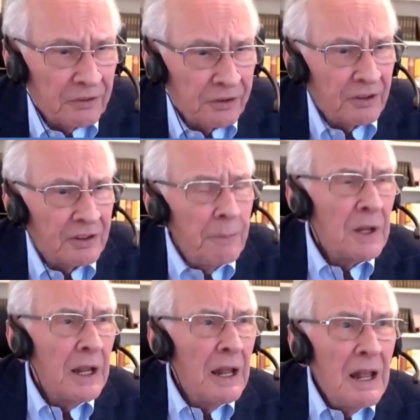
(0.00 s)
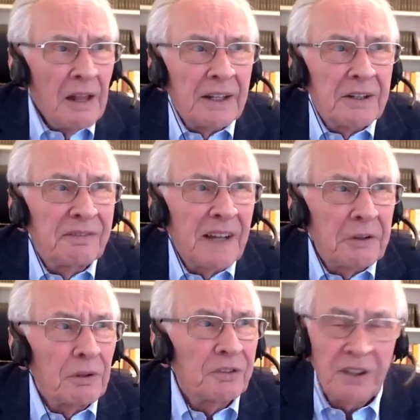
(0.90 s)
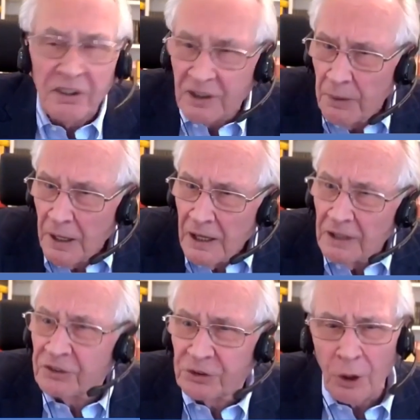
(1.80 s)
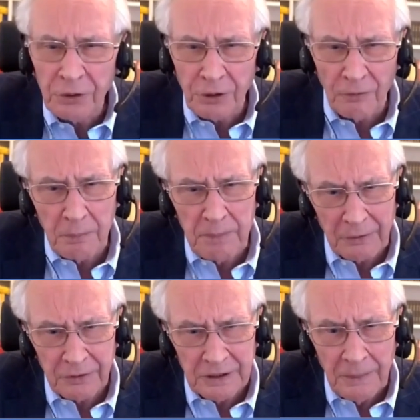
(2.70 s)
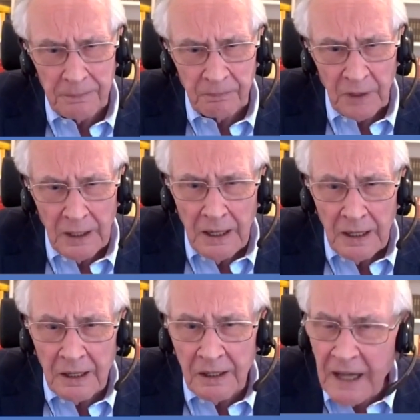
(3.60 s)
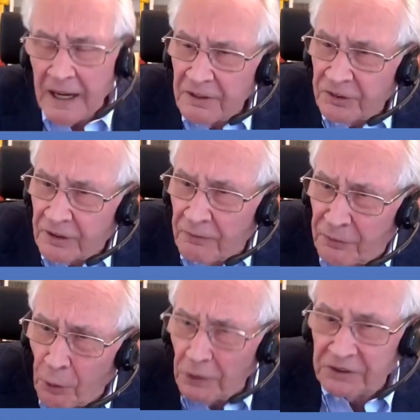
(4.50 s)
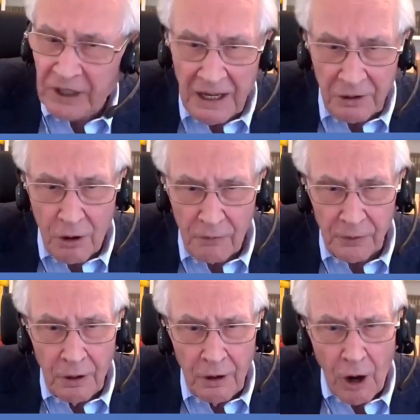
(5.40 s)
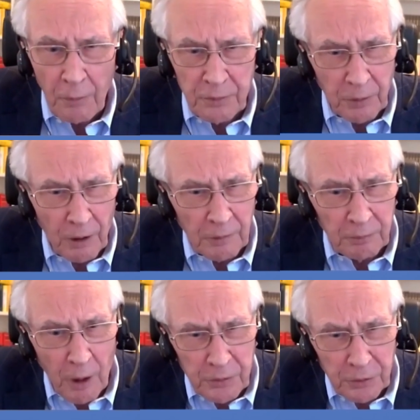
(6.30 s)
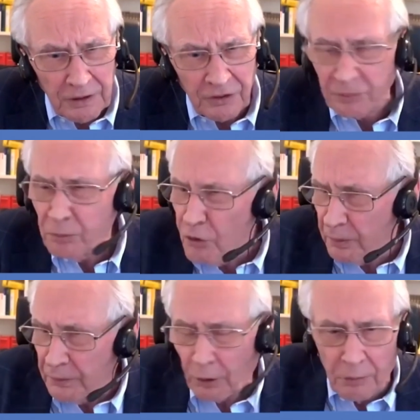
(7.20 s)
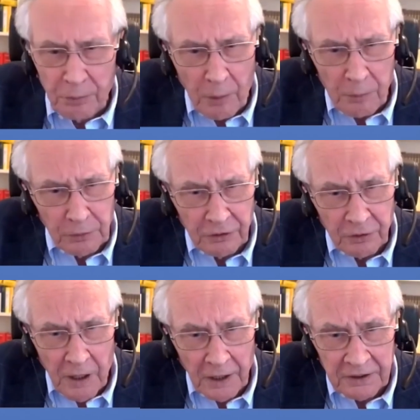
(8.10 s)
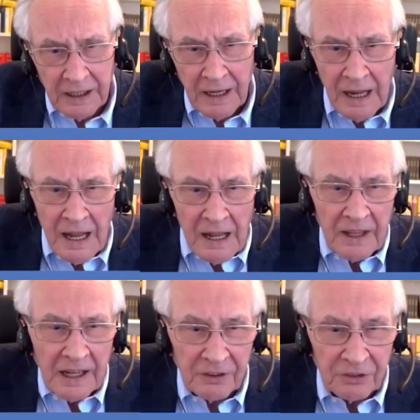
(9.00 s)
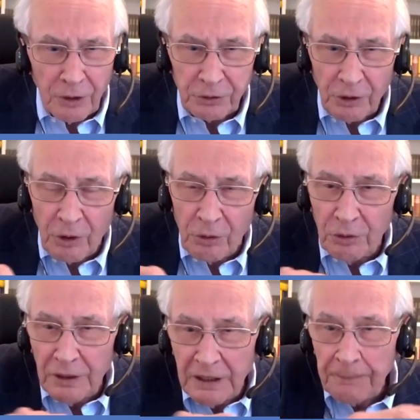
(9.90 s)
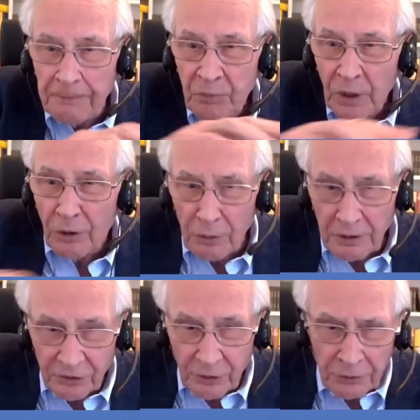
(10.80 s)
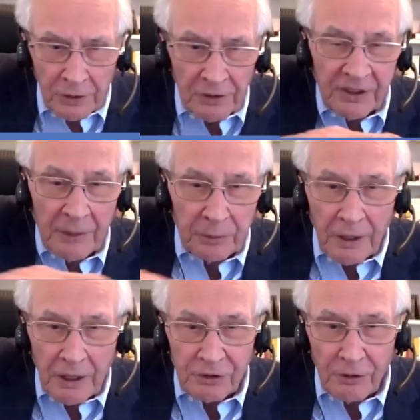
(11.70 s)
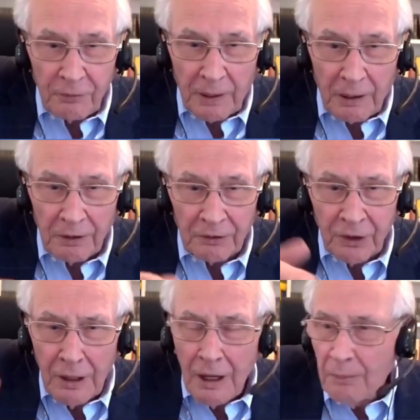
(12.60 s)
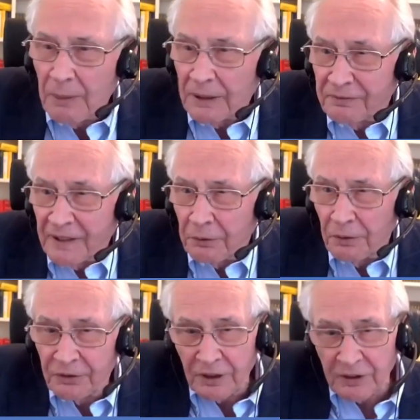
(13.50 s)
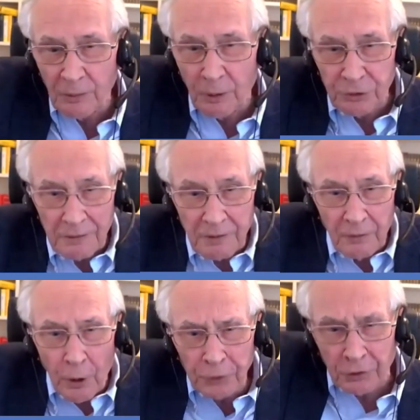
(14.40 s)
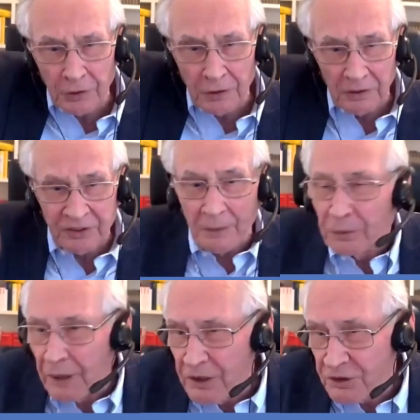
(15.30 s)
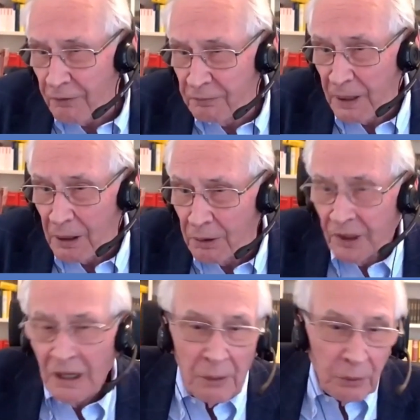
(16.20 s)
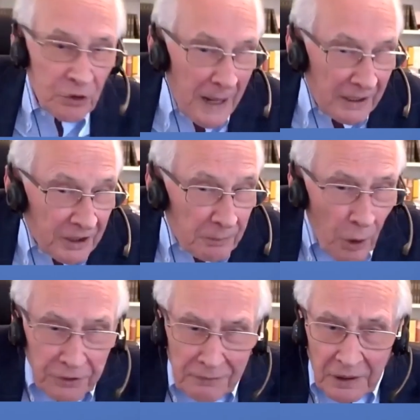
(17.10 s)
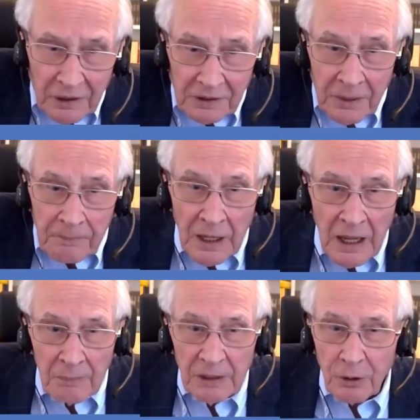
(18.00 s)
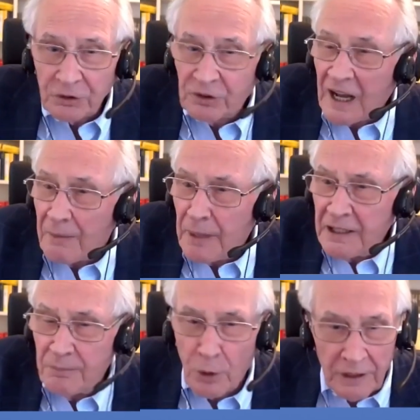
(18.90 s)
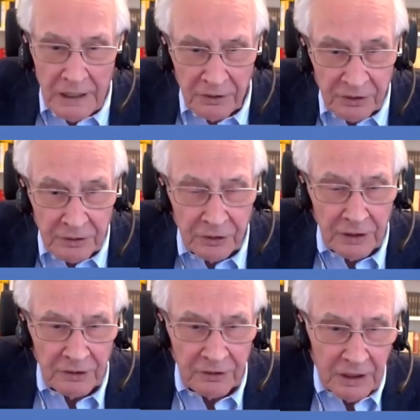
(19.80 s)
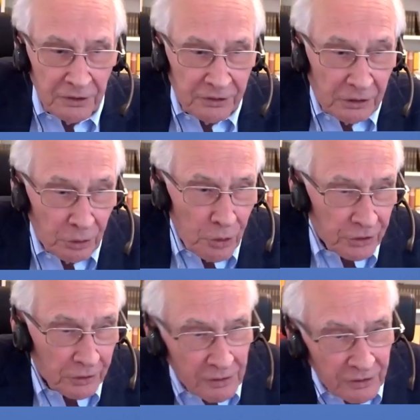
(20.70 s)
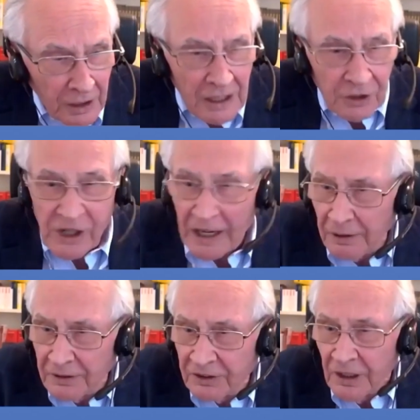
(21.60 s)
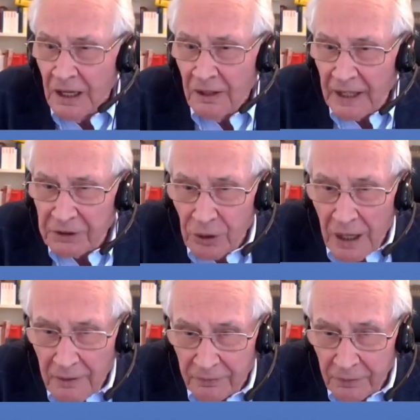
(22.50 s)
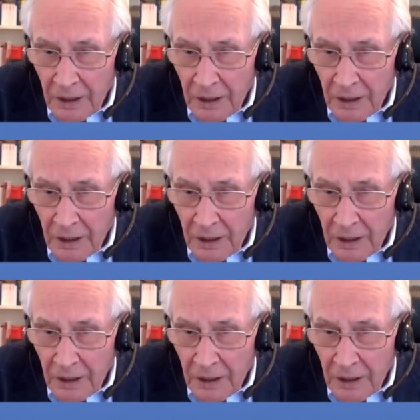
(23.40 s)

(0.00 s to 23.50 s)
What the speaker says: system, that a federal system is sort of a barrier against a full takeover of a populist movement or a populist party. There is not only horizontal separation of powers, but the federal system also has a vertical separation of powers, which makes it more difficult, because there are many more instances, institutions, channels that you have